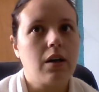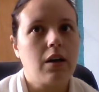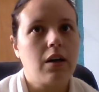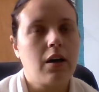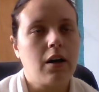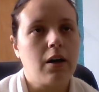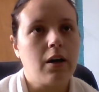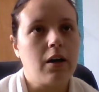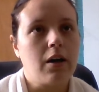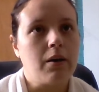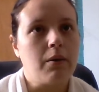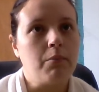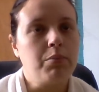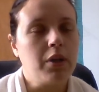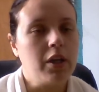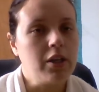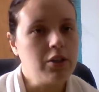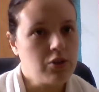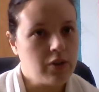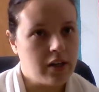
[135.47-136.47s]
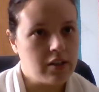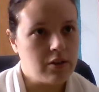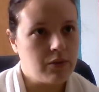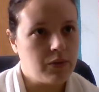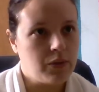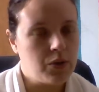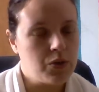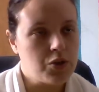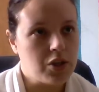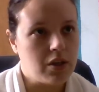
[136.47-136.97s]
a blood
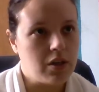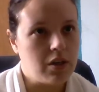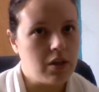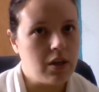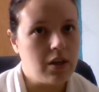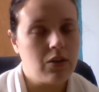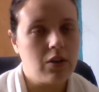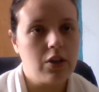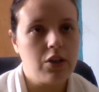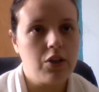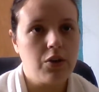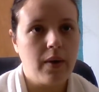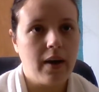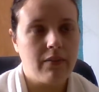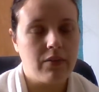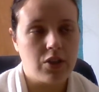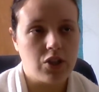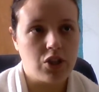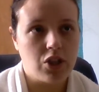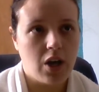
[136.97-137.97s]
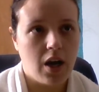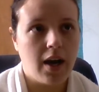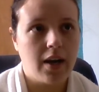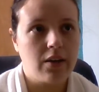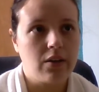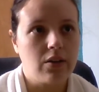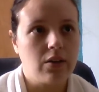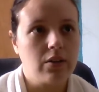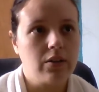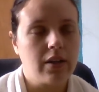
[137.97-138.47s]
transfusion and then you have a
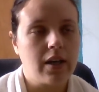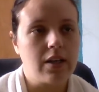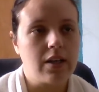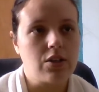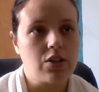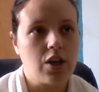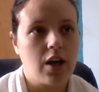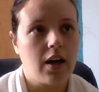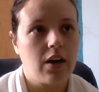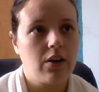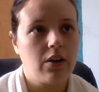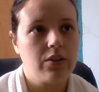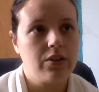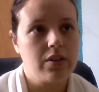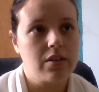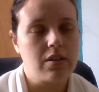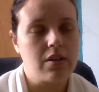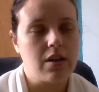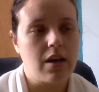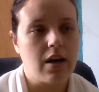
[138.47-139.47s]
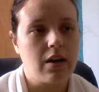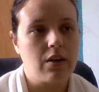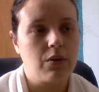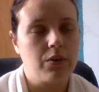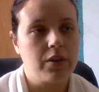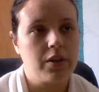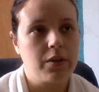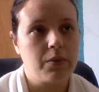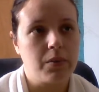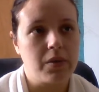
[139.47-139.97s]
child, that child is not
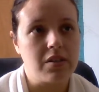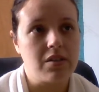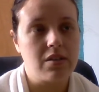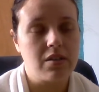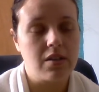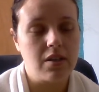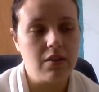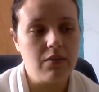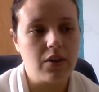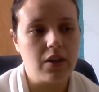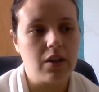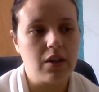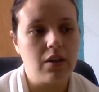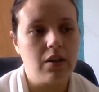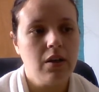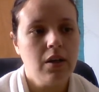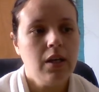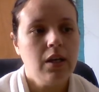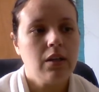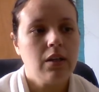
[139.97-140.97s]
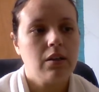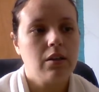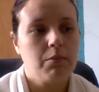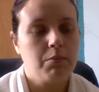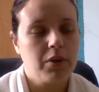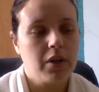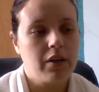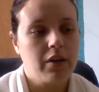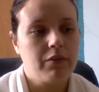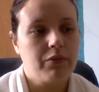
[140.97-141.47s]
only receiving the
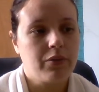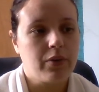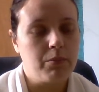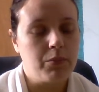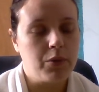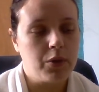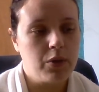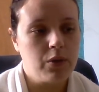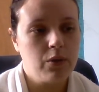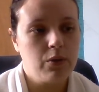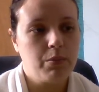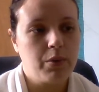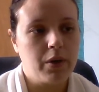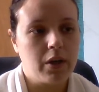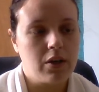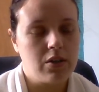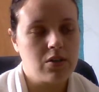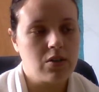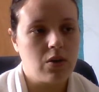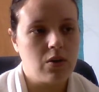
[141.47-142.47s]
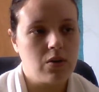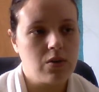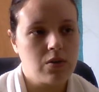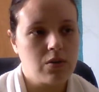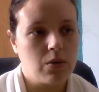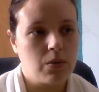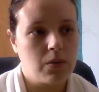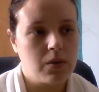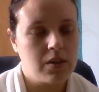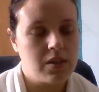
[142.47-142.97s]
blood from you, but is
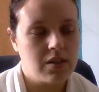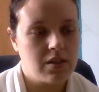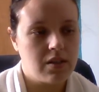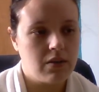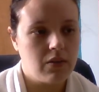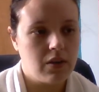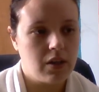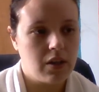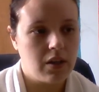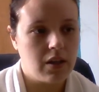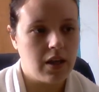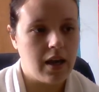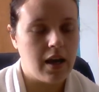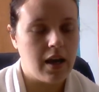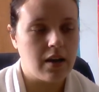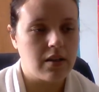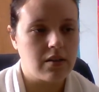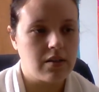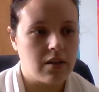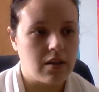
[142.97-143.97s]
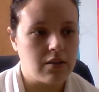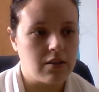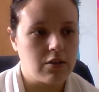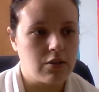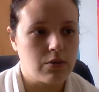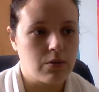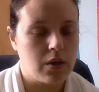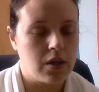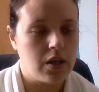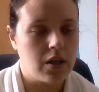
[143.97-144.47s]
also receiving the
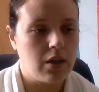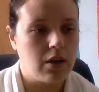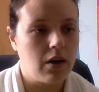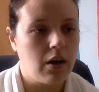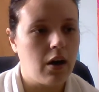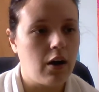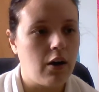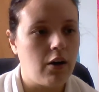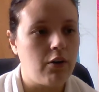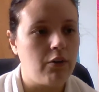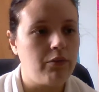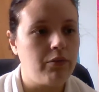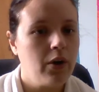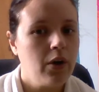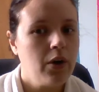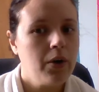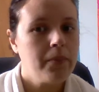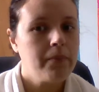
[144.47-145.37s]
ancestry of